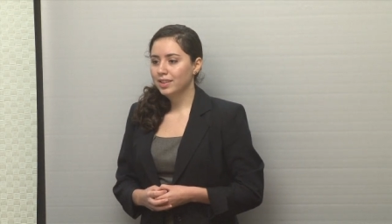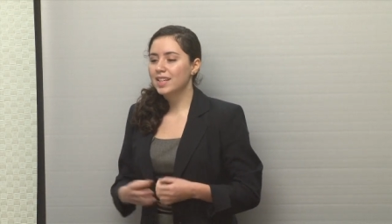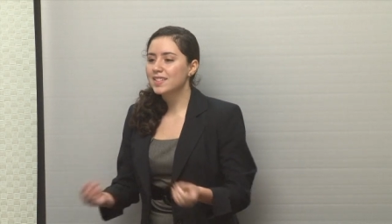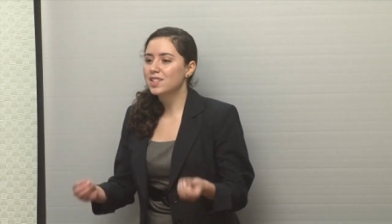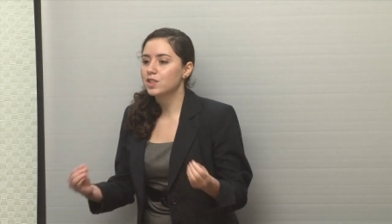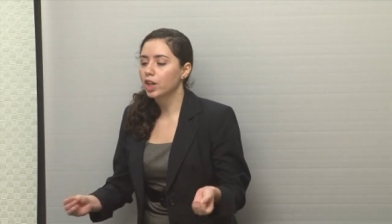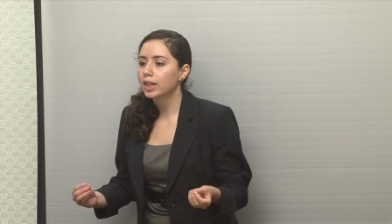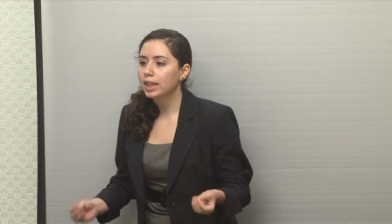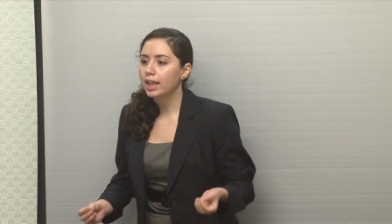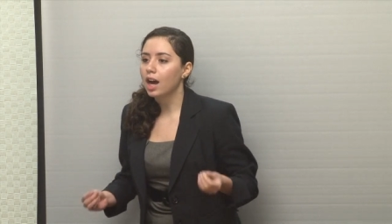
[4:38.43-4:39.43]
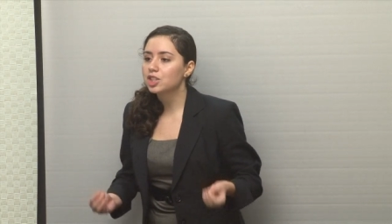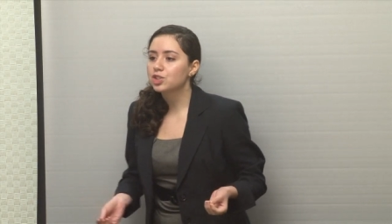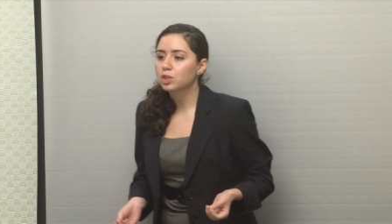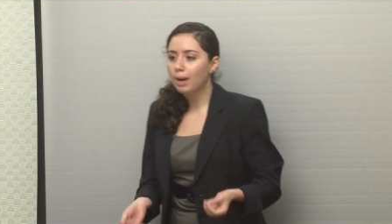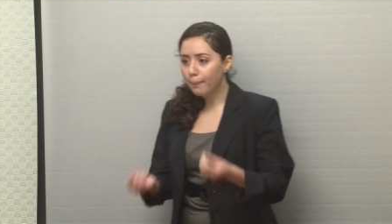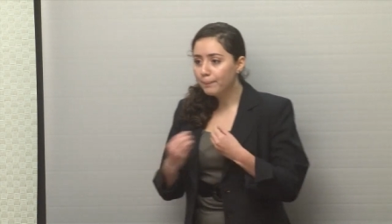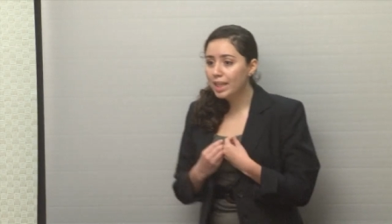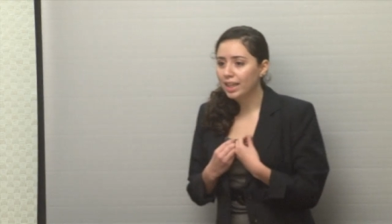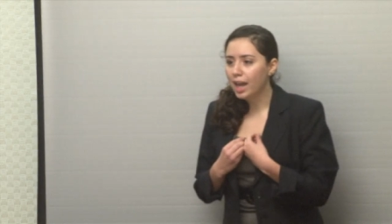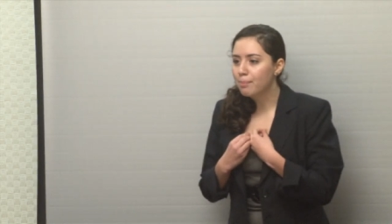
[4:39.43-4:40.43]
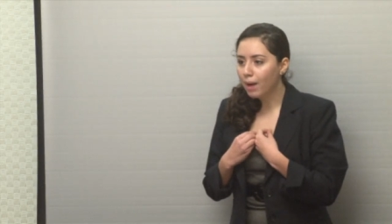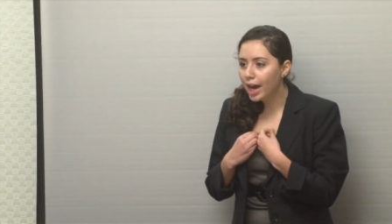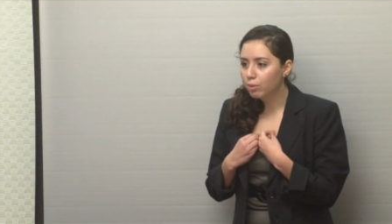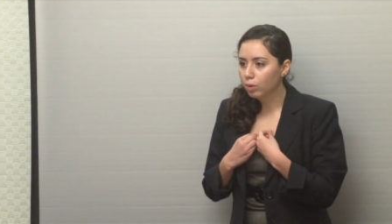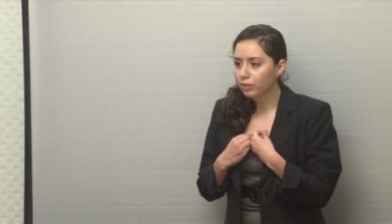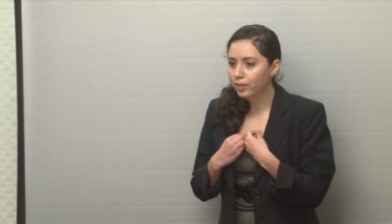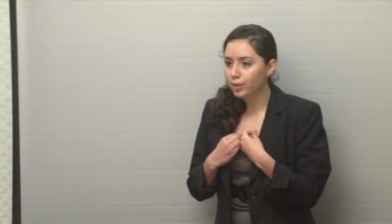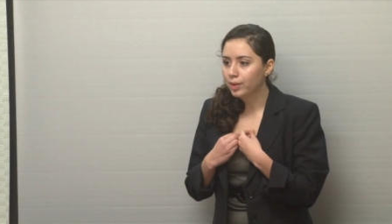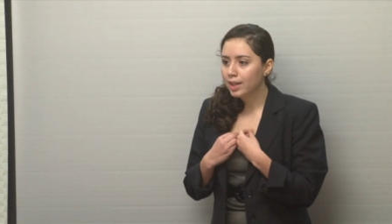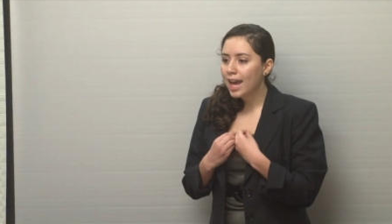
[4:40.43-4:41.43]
This is certainly untrue about me and my worldview,